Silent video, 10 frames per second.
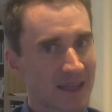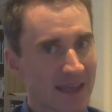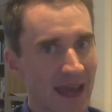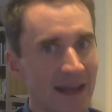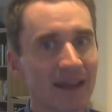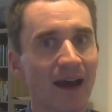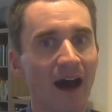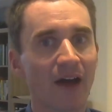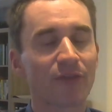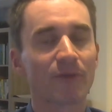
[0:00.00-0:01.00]
getting
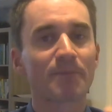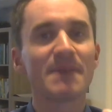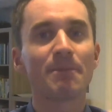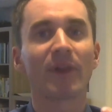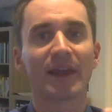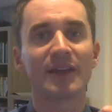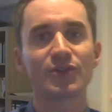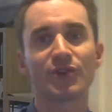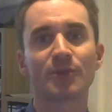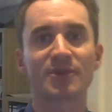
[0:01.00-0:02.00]
other people into
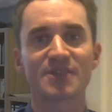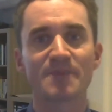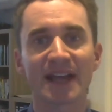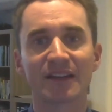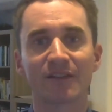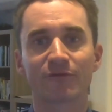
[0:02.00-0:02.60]
your perspective